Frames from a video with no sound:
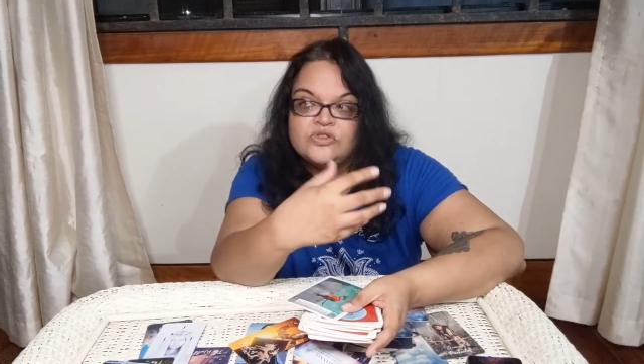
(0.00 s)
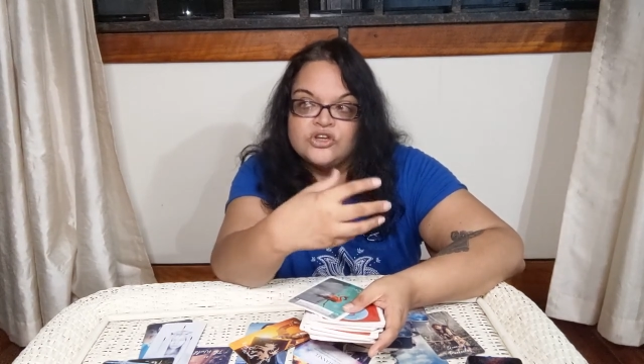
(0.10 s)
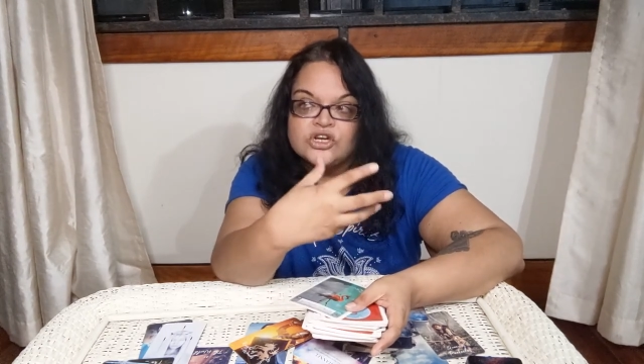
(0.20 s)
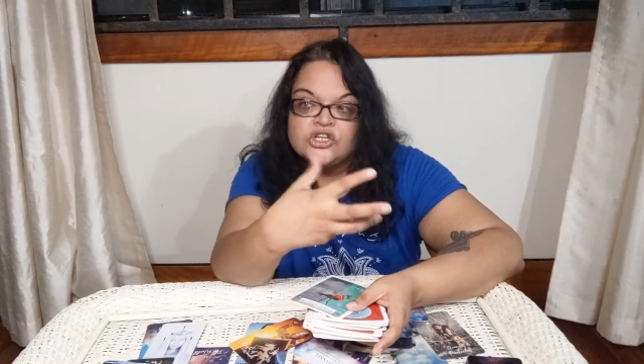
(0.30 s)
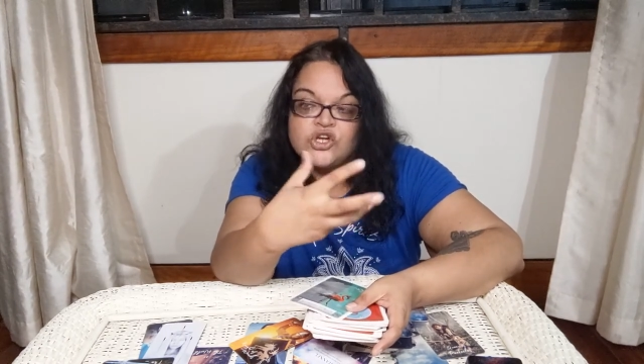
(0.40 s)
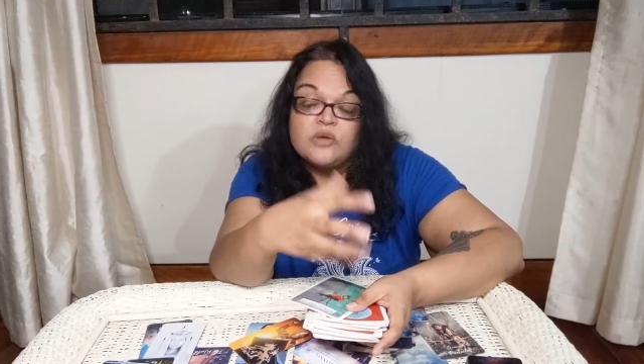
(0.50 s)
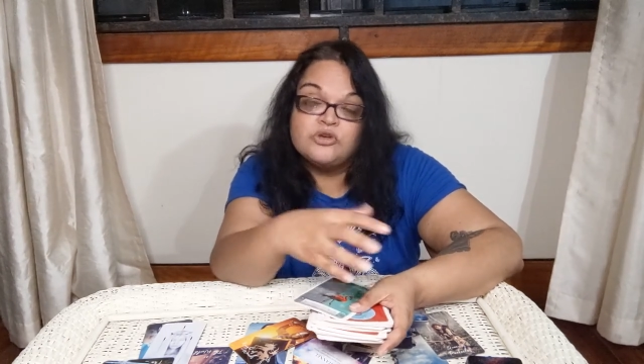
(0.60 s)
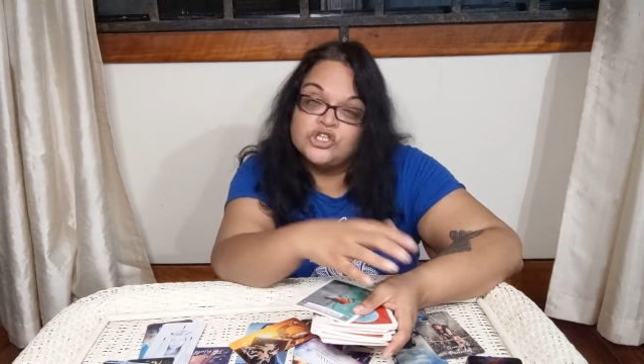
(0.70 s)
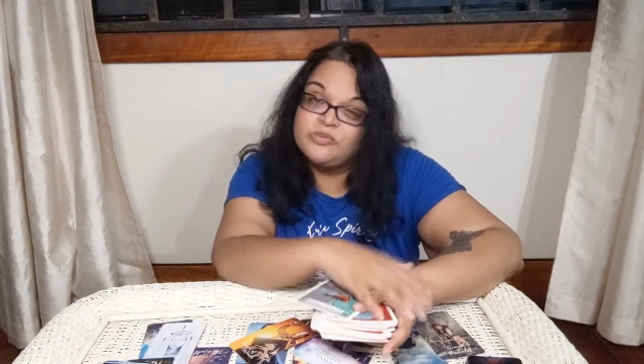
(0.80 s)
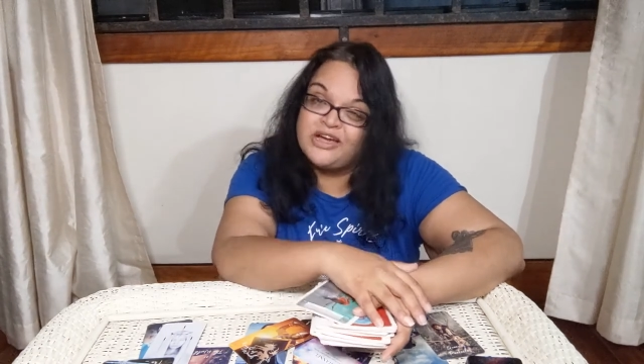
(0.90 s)
they're going to try and
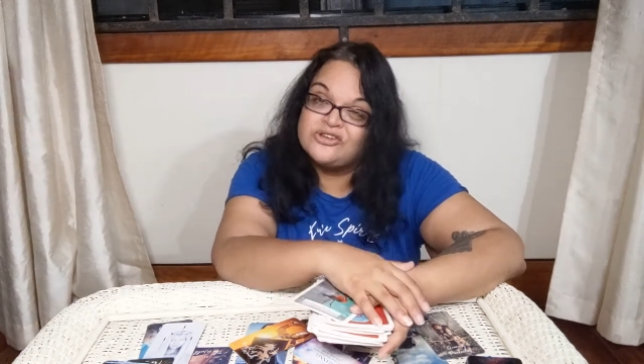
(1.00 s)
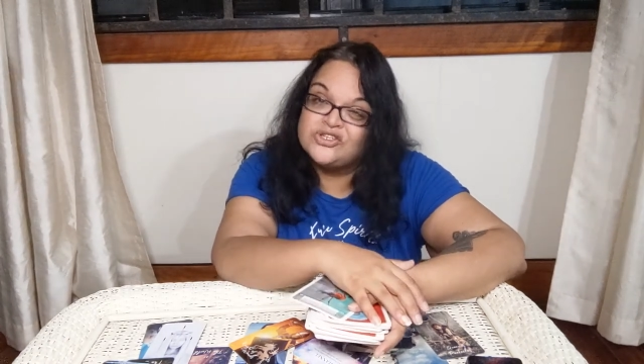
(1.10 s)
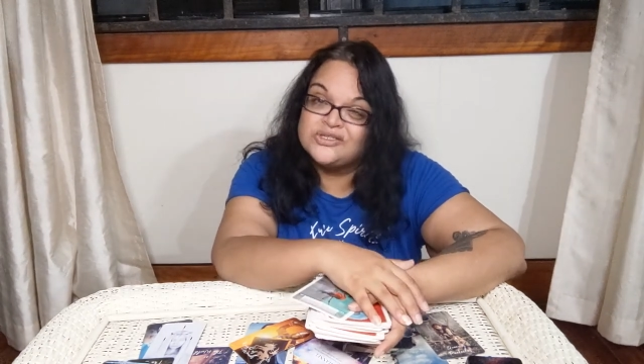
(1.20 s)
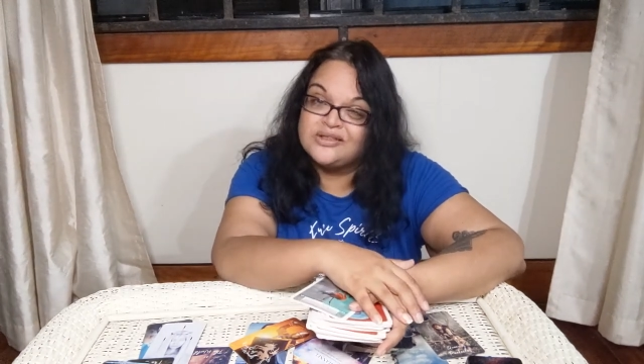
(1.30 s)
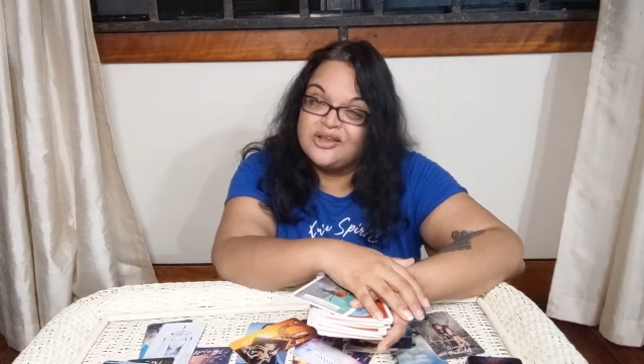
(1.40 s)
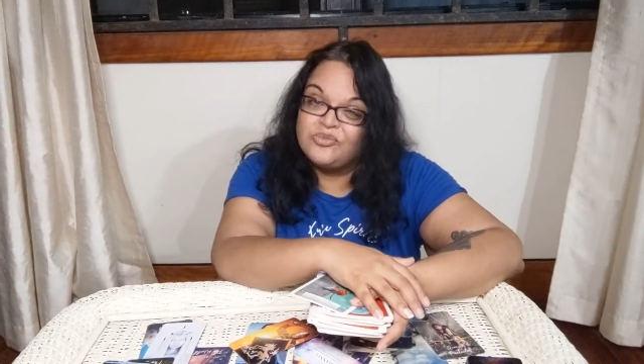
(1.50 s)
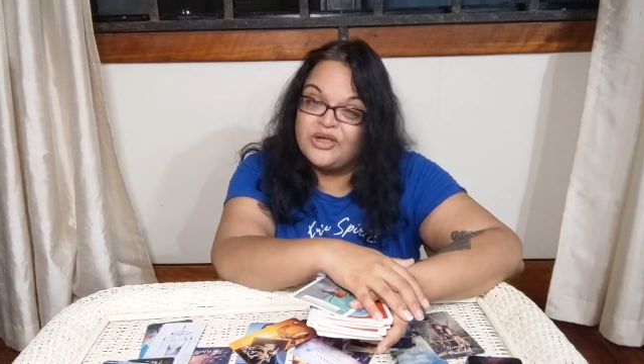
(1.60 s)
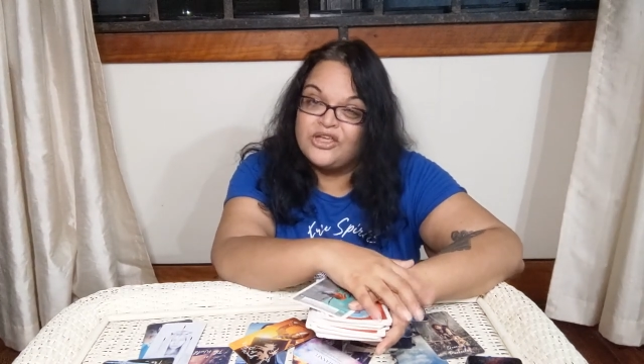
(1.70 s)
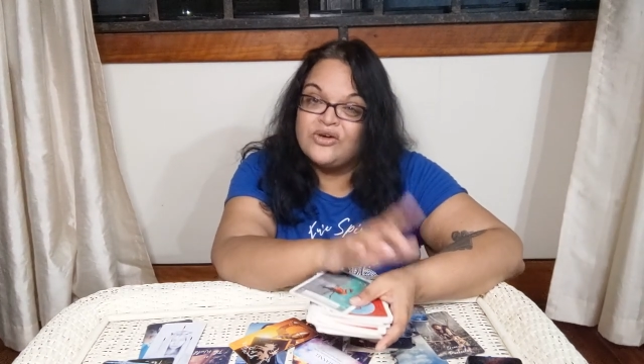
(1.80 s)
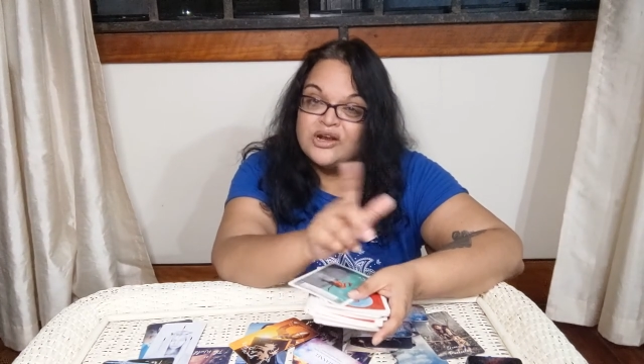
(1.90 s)
push your boundaries a little
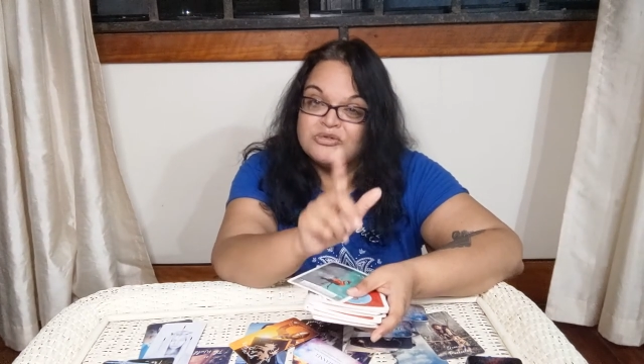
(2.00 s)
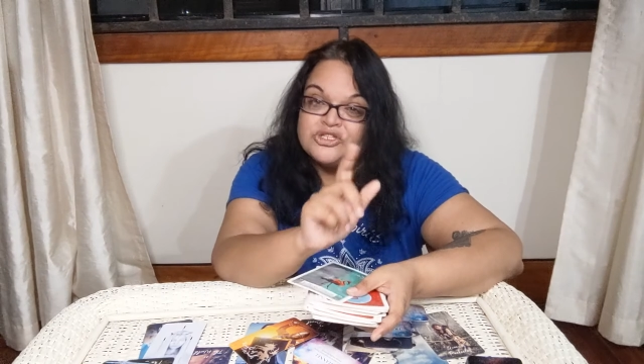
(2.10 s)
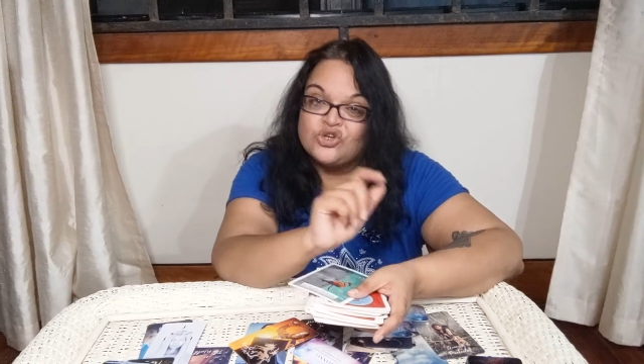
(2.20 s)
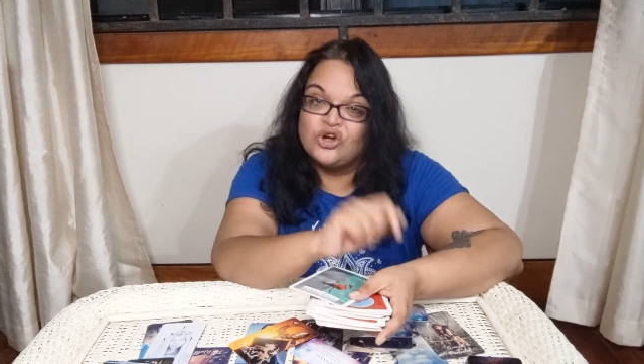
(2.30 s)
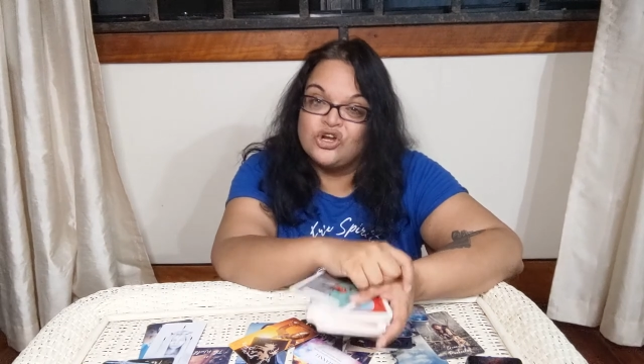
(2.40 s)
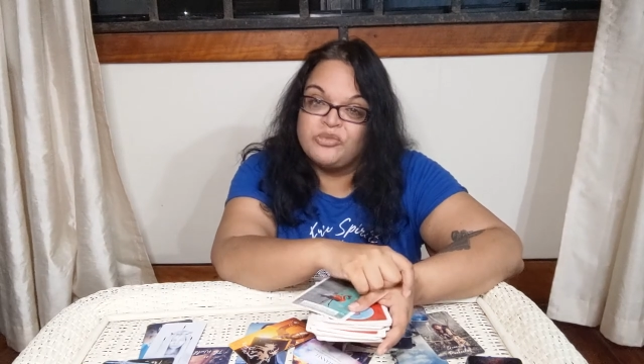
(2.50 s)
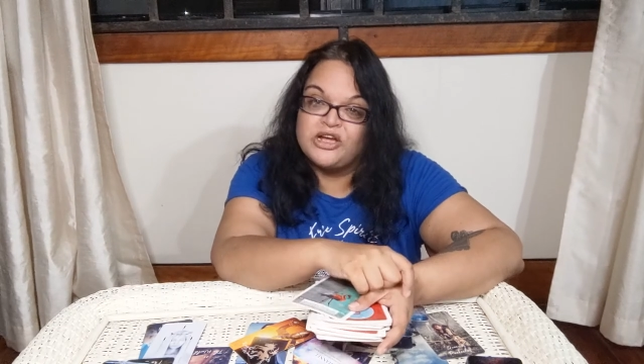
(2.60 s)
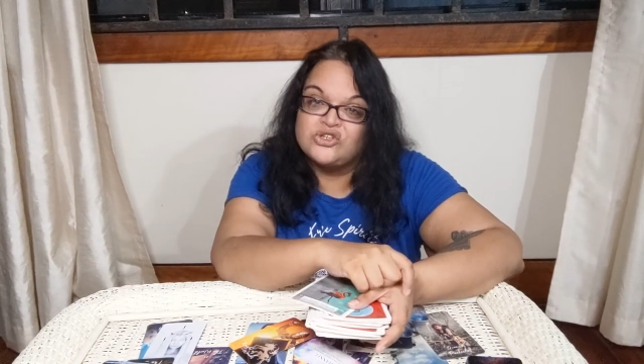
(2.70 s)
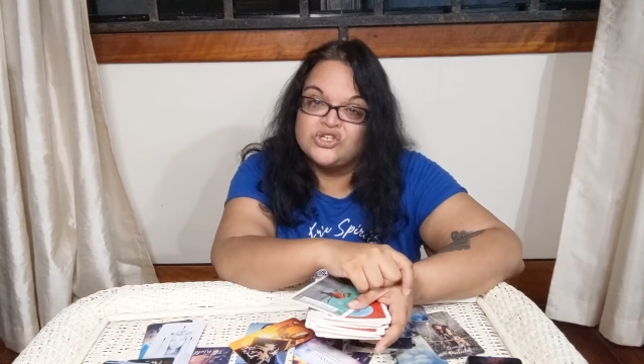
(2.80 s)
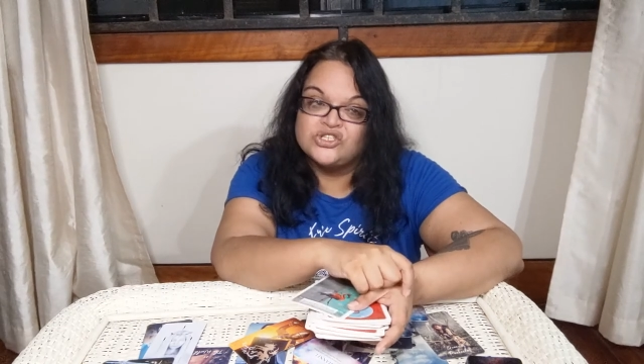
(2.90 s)
bit. You got to be strong in your
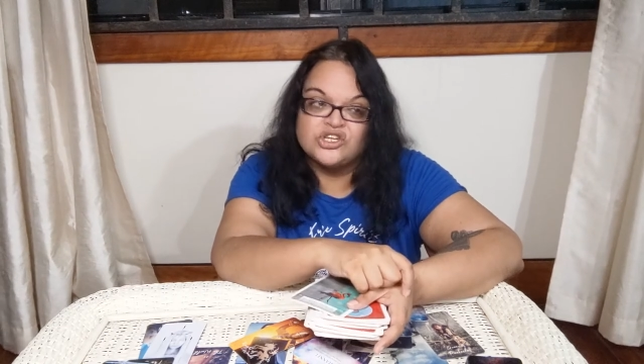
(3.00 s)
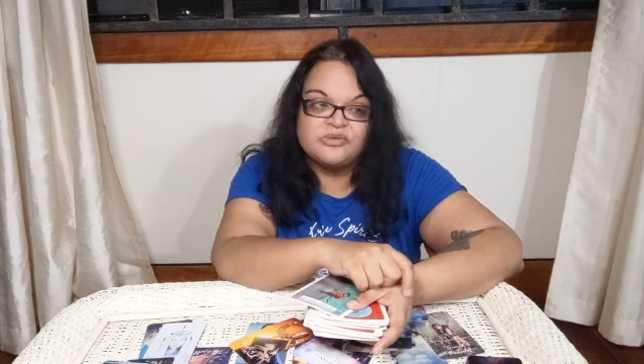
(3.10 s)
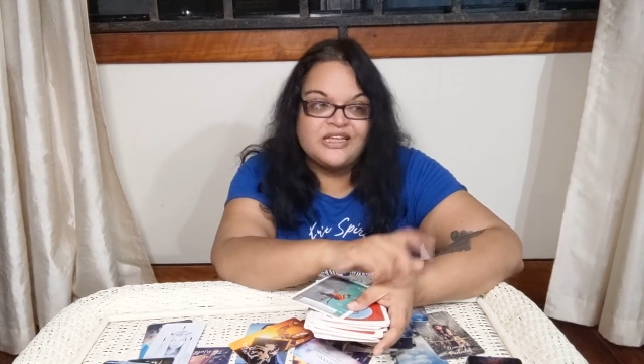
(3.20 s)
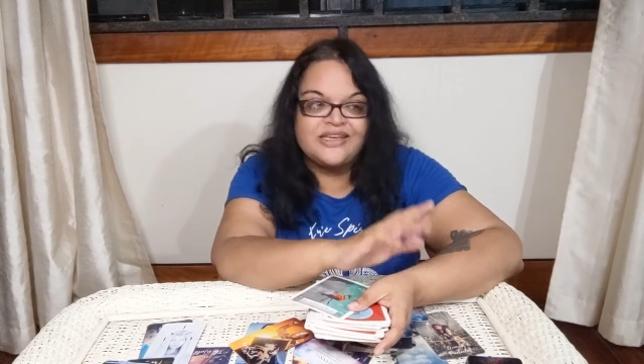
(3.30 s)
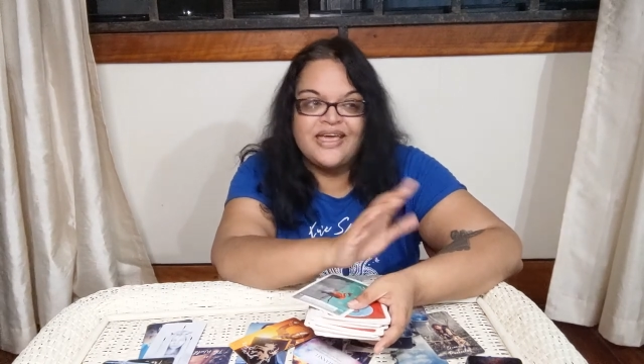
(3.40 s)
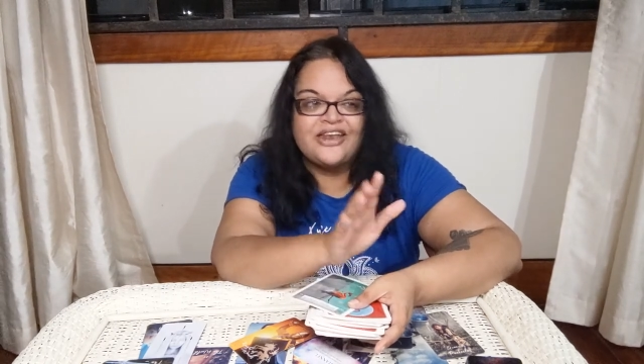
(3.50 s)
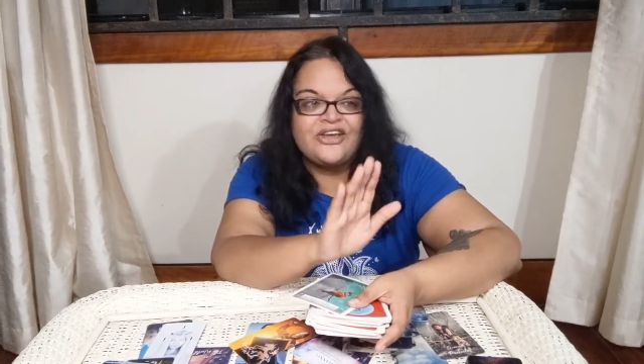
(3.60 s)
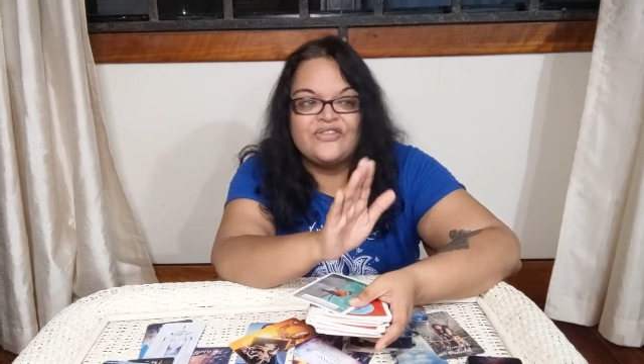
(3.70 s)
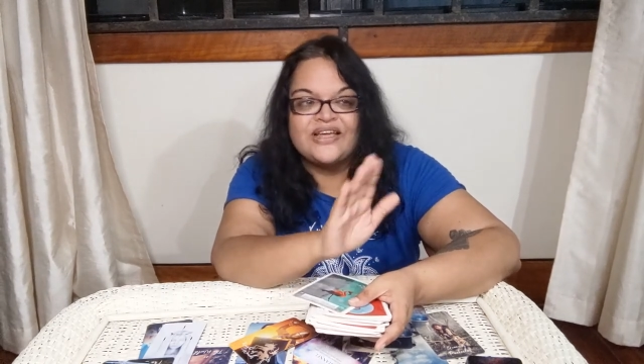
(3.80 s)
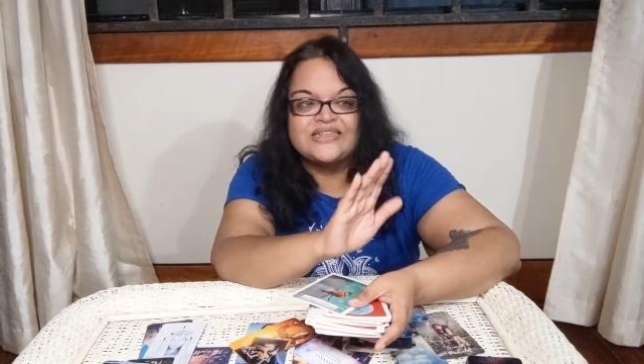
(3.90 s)
boundaries. You're going to be like, yeah,
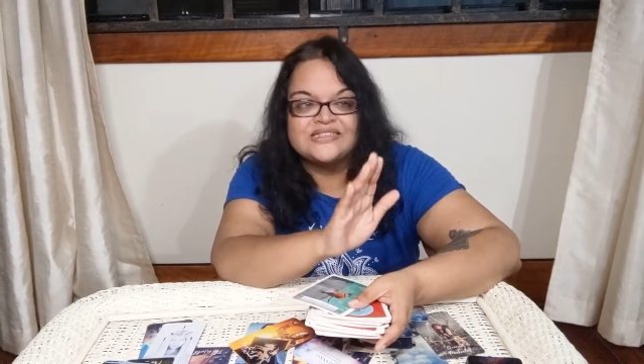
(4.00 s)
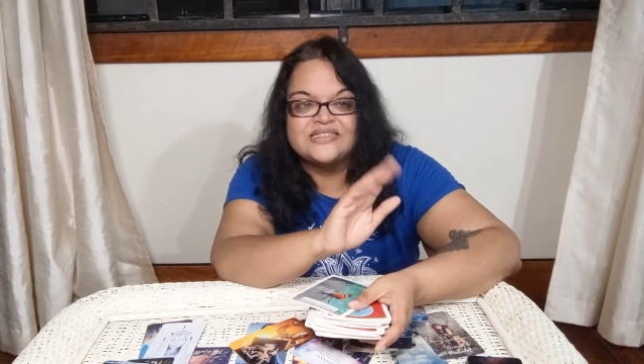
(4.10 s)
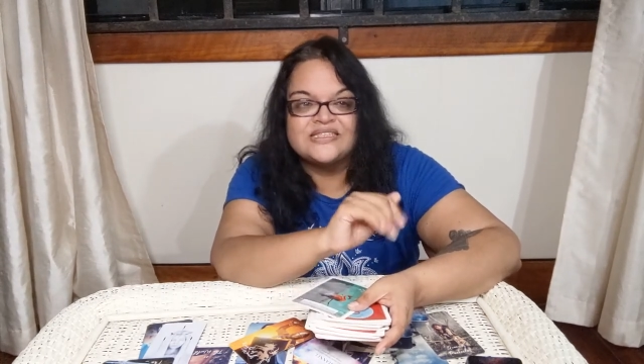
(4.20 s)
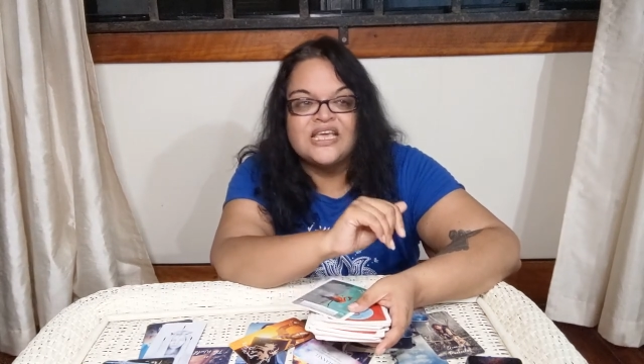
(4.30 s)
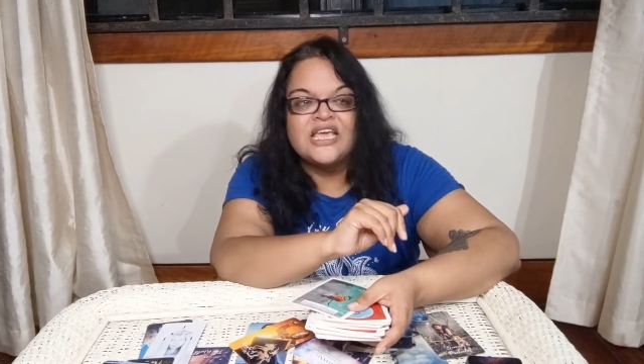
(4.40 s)
no, that doesn't,